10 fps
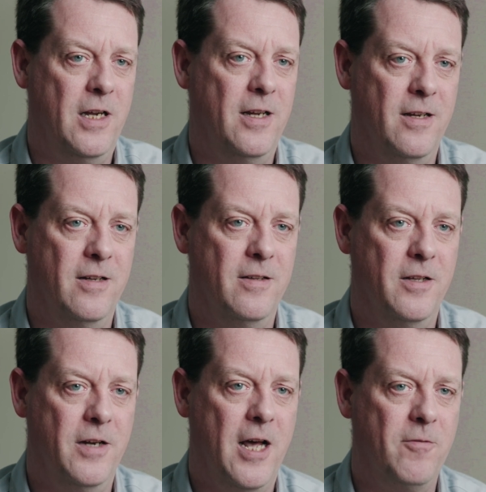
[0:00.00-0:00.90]
and
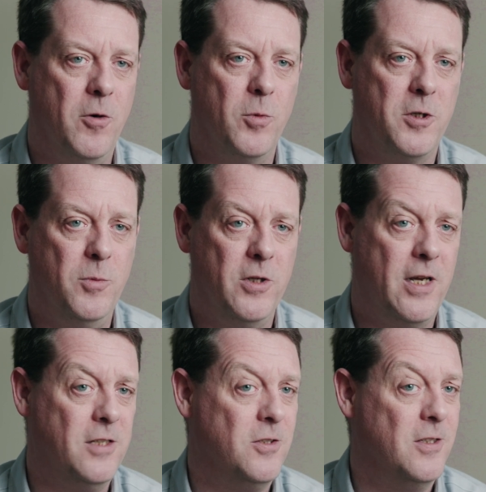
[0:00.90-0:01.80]
the nonverbal
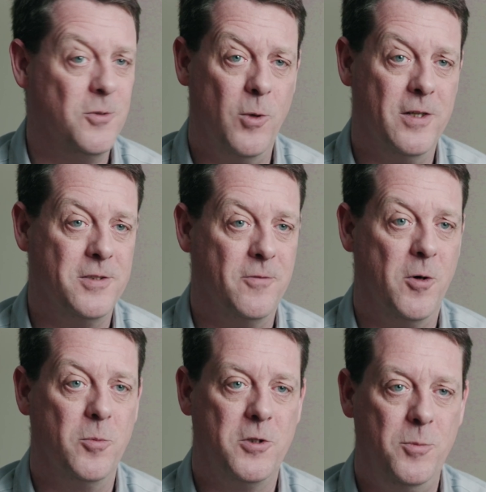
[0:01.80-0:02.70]
communication as well as the
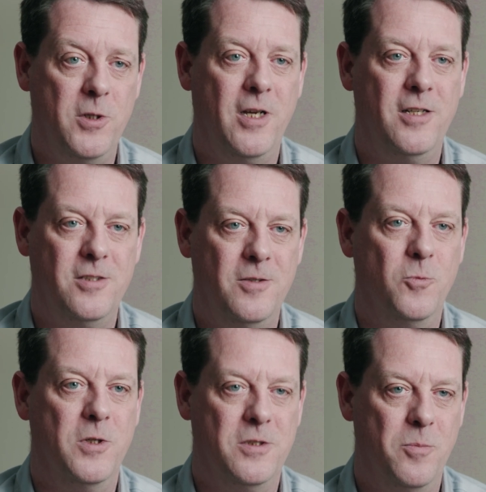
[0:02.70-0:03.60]
verbal
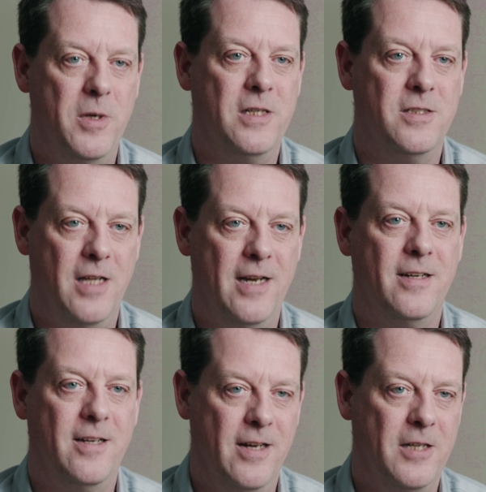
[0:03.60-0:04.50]
communication, which makes
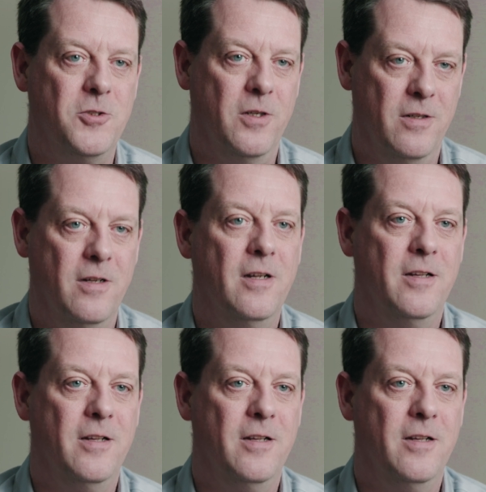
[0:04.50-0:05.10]
that connection